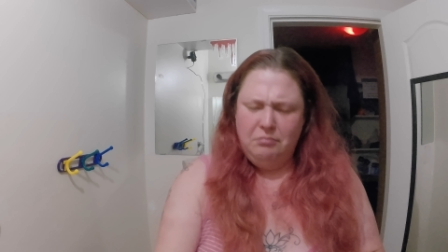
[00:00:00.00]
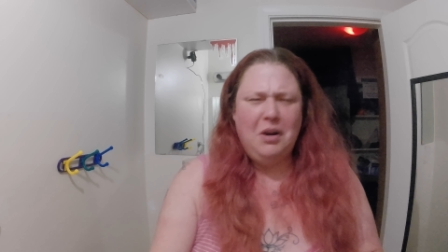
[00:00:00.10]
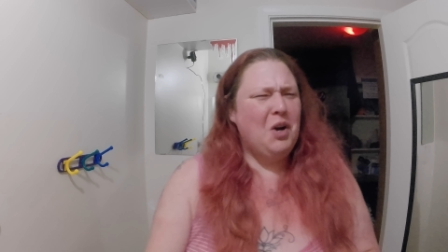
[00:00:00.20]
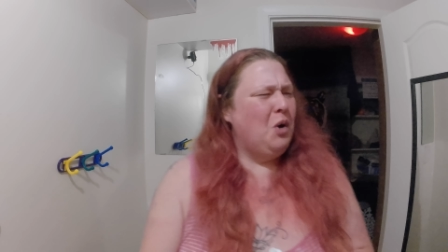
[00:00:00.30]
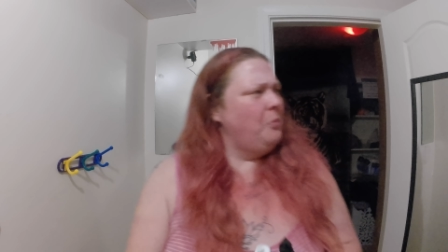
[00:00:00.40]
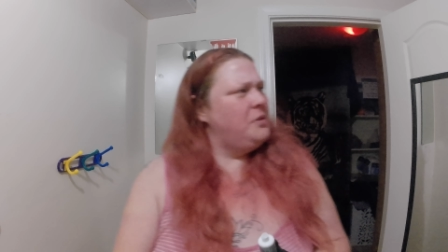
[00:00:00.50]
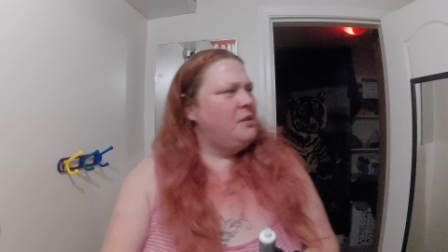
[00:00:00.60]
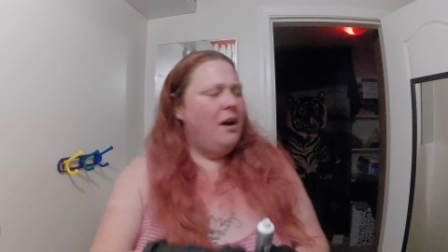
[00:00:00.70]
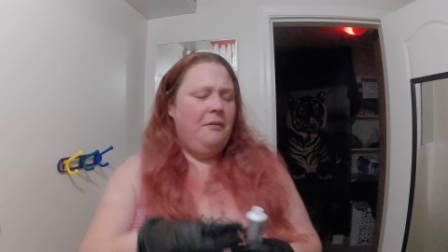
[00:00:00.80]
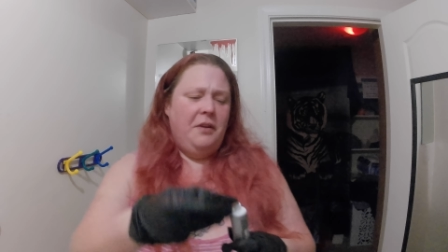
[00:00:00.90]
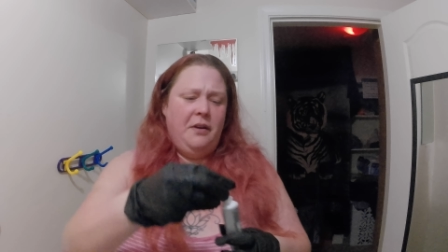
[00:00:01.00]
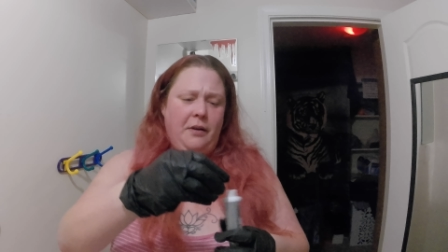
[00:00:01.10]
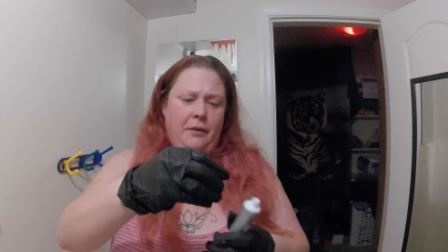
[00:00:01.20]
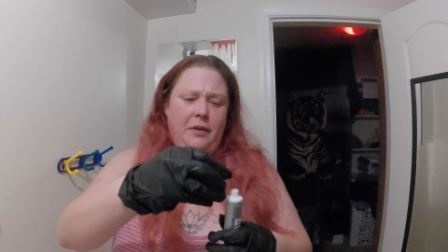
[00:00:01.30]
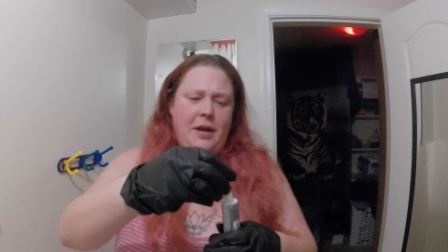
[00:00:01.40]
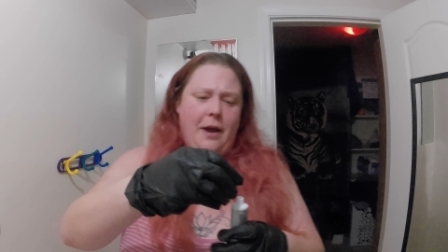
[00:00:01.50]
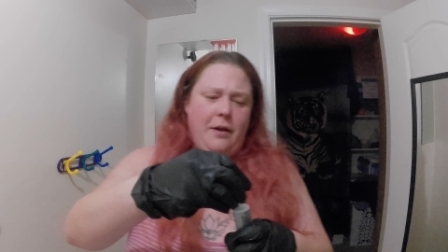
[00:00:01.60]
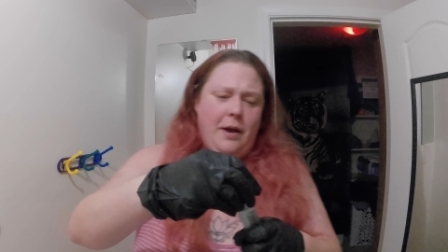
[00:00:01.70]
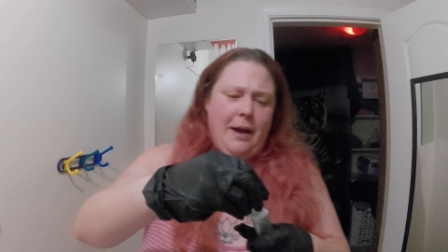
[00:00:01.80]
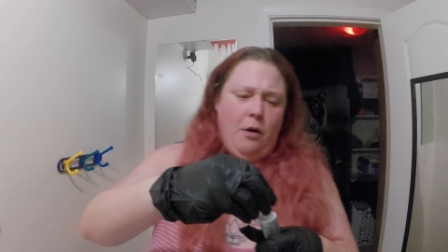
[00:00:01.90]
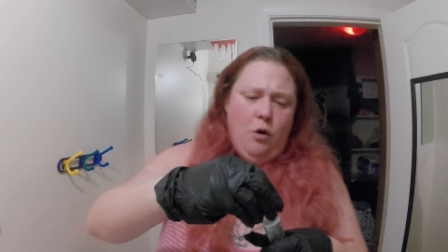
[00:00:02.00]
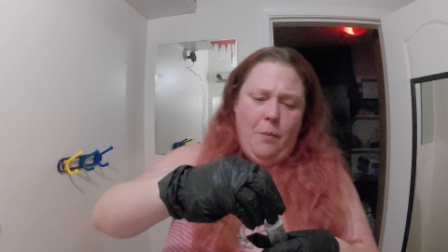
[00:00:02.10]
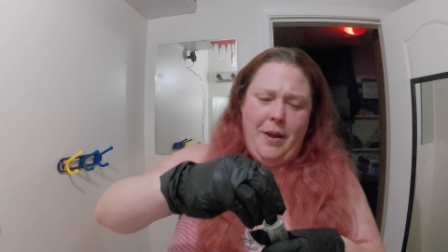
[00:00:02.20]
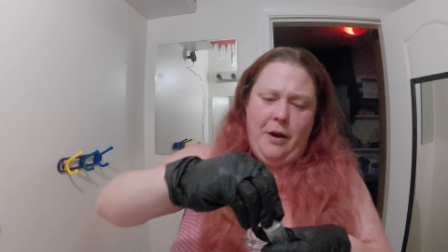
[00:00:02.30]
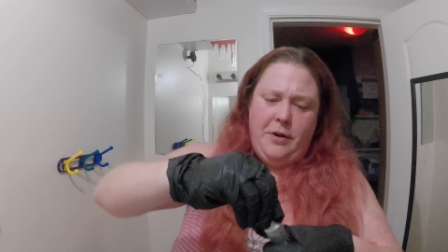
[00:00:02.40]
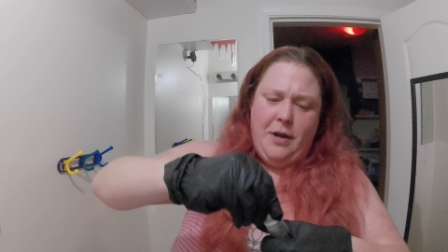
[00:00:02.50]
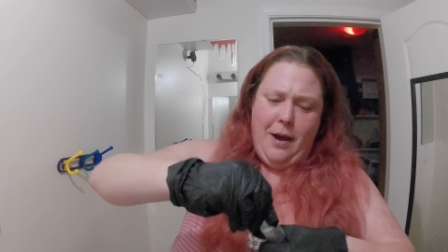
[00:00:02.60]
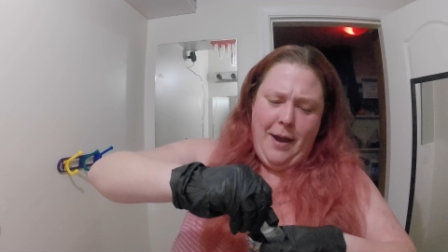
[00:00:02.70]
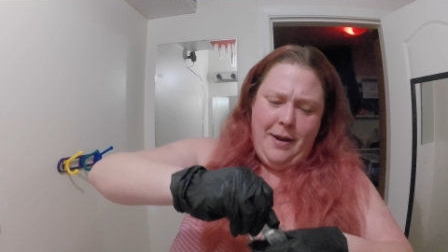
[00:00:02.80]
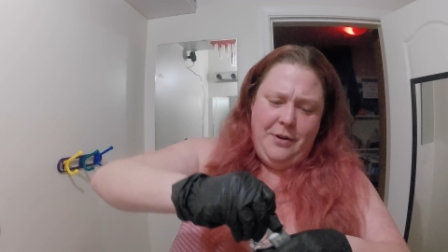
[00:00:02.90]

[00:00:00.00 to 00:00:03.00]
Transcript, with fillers: Home stuff? Or, yeah, home hair dye.